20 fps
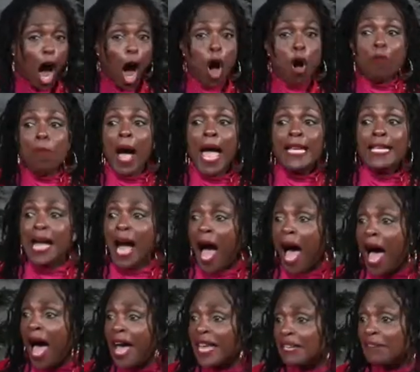Oh my
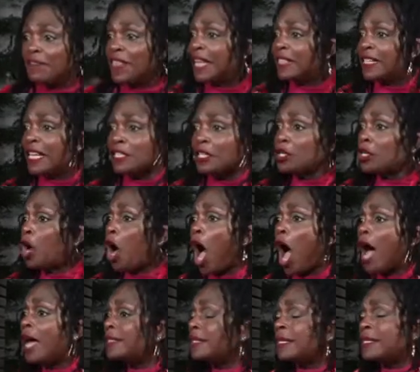God, if that doesn't
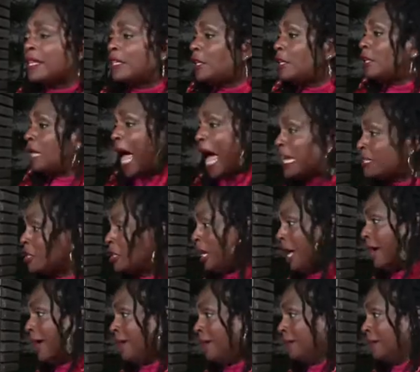cause us a little
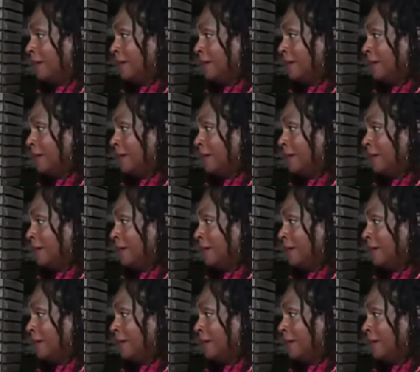agita,